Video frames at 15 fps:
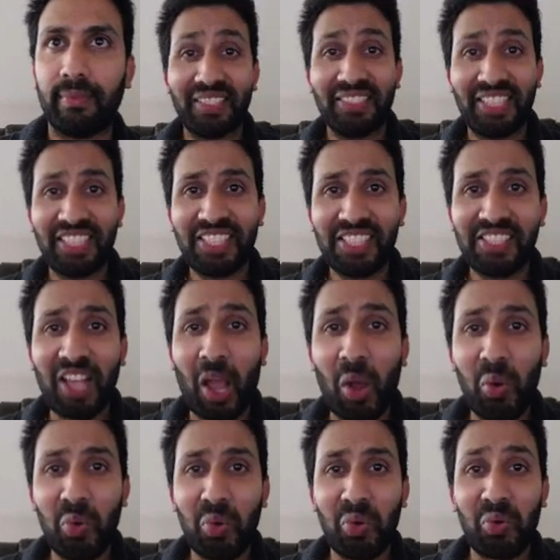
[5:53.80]
This is
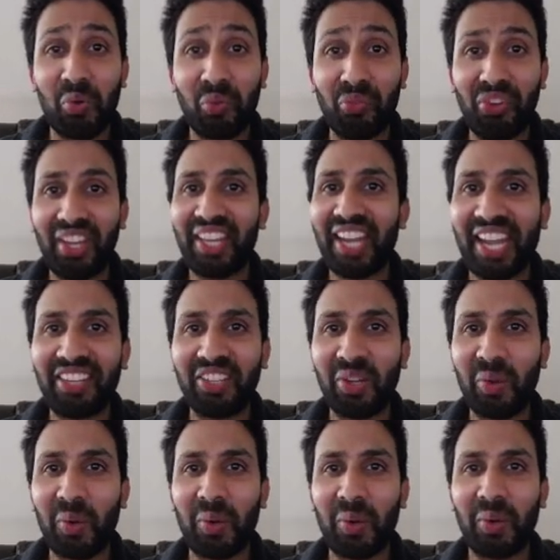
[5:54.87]
how we write the
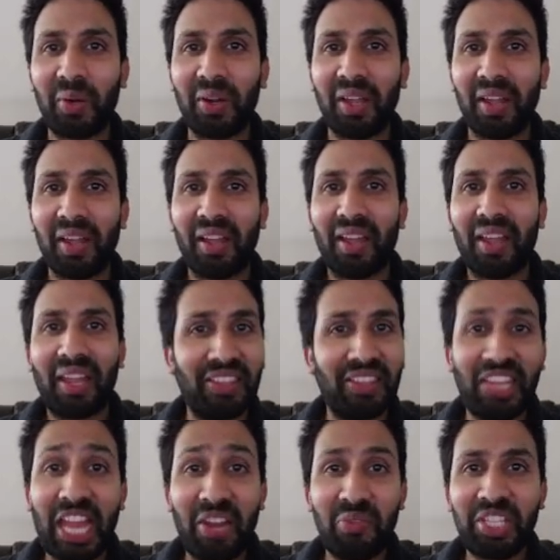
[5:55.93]
code in
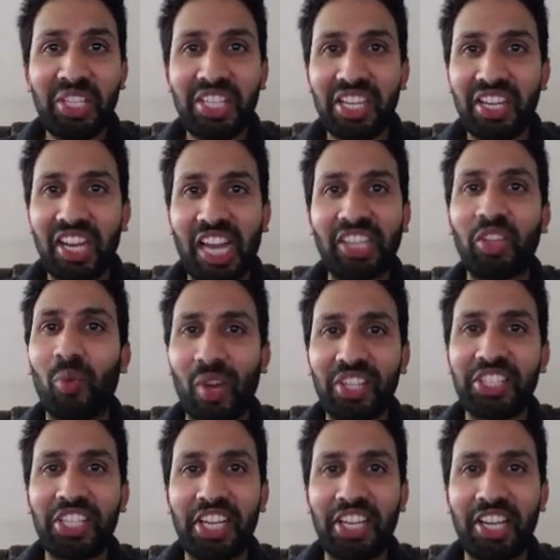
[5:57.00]
the nVision at the
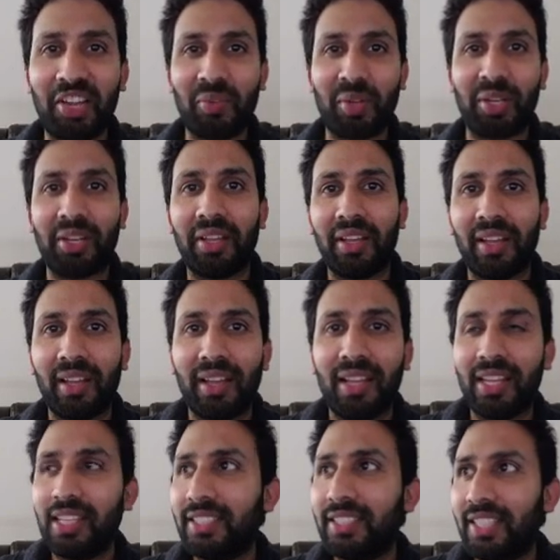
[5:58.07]
worksheet level.
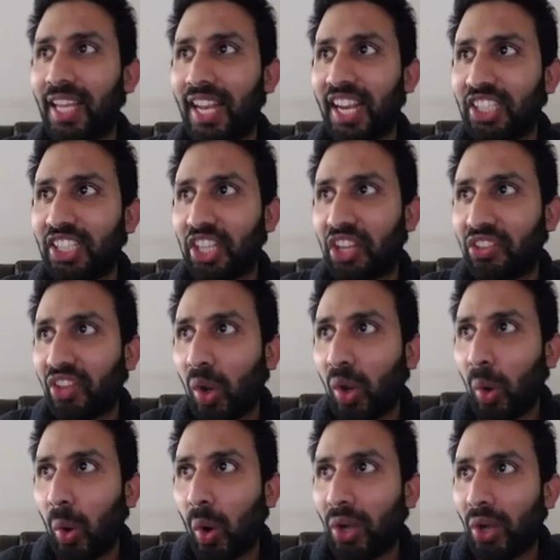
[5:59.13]
Select in the
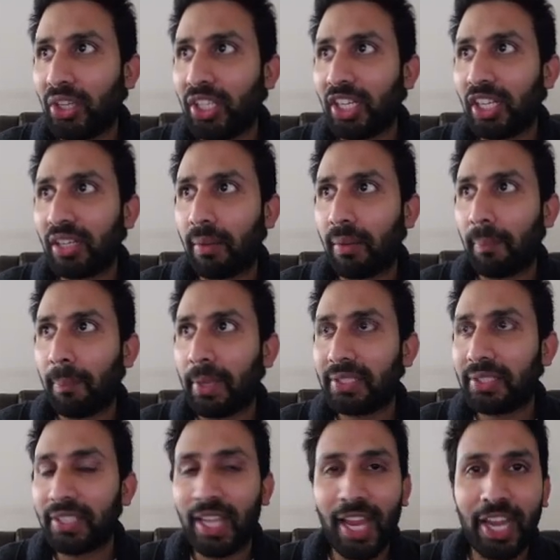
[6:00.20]
corner
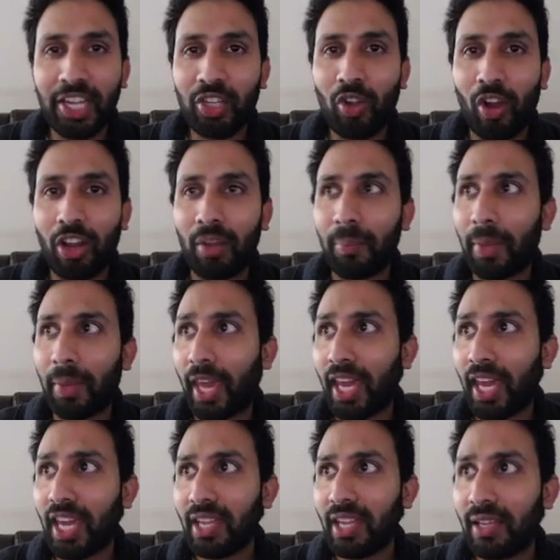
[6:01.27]
beside column
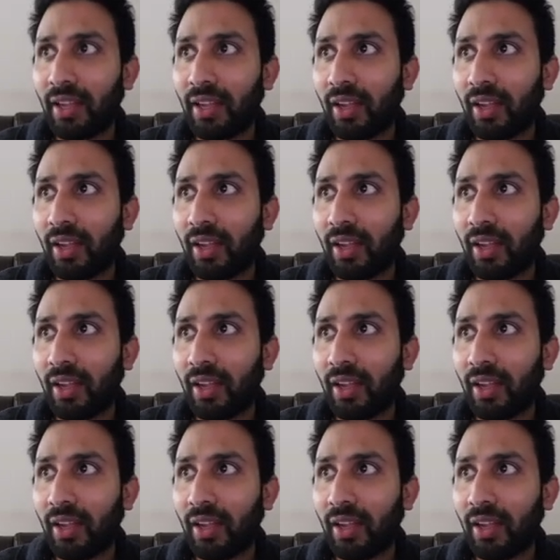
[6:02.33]
A.